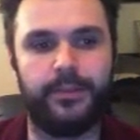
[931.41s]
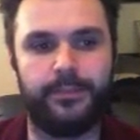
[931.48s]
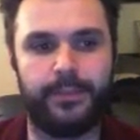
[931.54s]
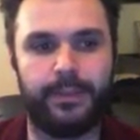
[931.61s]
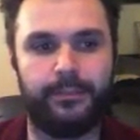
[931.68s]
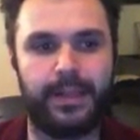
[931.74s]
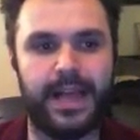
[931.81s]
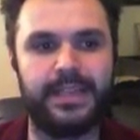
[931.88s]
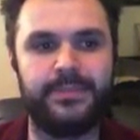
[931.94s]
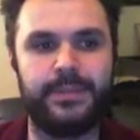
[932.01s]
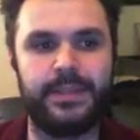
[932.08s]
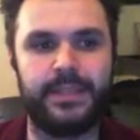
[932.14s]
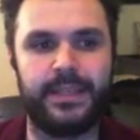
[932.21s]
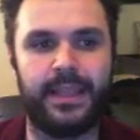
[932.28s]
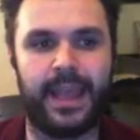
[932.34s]
The
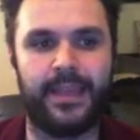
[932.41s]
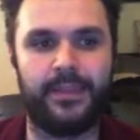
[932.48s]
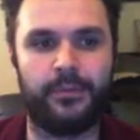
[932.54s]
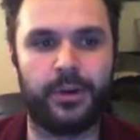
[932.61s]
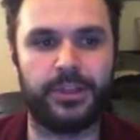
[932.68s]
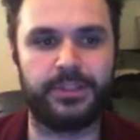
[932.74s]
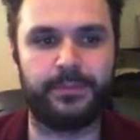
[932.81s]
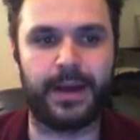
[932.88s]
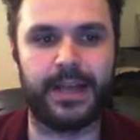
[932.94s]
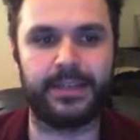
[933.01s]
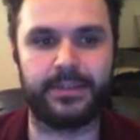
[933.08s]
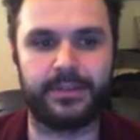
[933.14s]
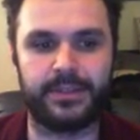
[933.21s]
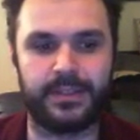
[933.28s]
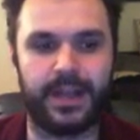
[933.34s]
plasmas and the
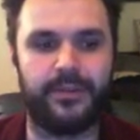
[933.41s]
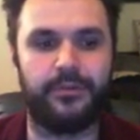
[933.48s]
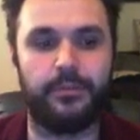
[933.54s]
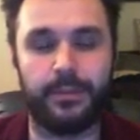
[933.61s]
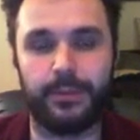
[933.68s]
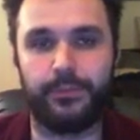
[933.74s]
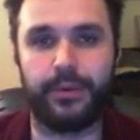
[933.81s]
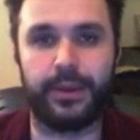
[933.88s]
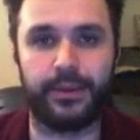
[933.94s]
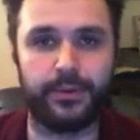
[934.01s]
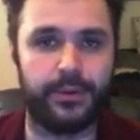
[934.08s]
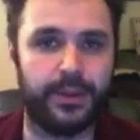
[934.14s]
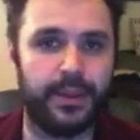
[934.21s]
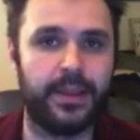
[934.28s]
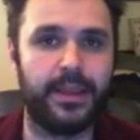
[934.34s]
Watchmaster and stuff would be pretty
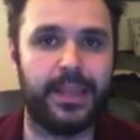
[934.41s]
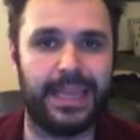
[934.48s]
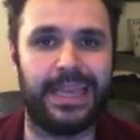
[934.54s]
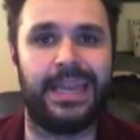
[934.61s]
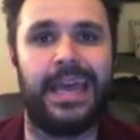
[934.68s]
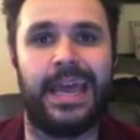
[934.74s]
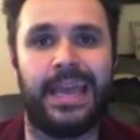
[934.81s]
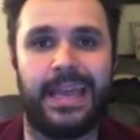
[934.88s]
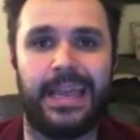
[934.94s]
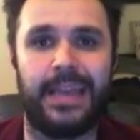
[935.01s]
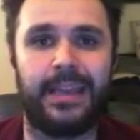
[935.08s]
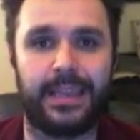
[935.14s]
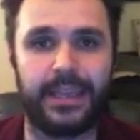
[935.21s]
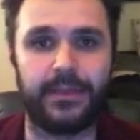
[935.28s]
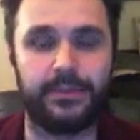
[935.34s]
good in
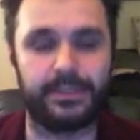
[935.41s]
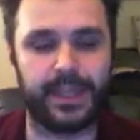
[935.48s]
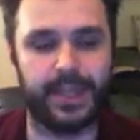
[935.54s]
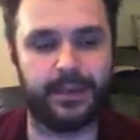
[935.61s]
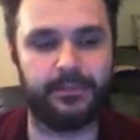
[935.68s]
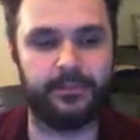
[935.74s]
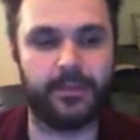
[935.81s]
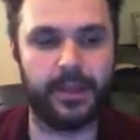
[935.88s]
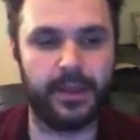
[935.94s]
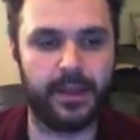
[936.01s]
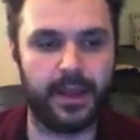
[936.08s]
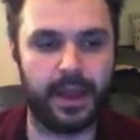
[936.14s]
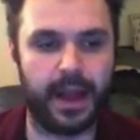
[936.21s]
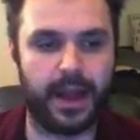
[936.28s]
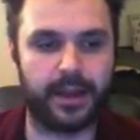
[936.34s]
a kill team,
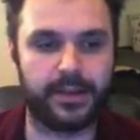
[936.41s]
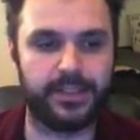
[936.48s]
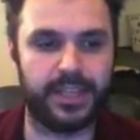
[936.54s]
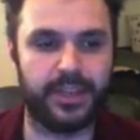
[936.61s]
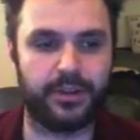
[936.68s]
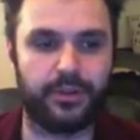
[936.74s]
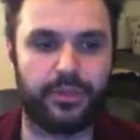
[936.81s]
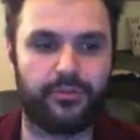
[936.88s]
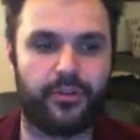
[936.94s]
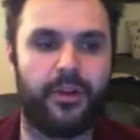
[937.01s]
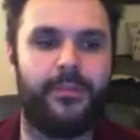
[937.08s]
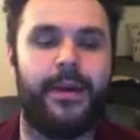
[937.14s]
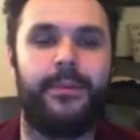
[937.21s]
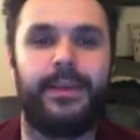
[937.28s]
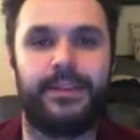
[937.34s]
because then you could throw
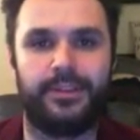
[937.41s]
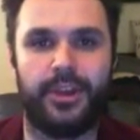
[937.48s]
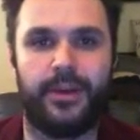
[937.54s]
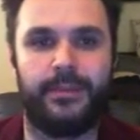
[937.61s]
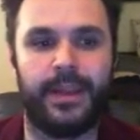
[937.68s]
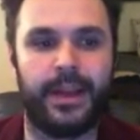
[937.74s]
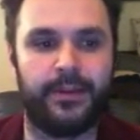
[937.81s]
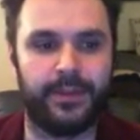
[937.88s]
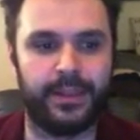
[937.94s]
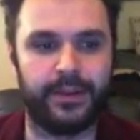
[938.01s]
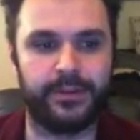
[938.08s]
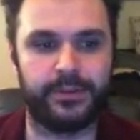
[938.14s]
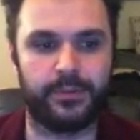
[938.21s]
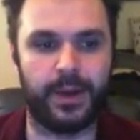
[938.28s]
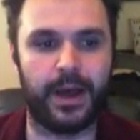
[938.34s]
maybe a Terminator in
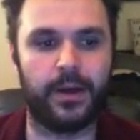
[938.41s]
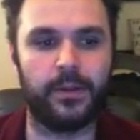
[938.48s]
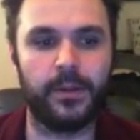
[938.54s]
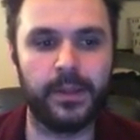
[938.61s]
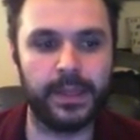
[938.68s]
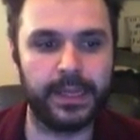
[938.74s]
there as well.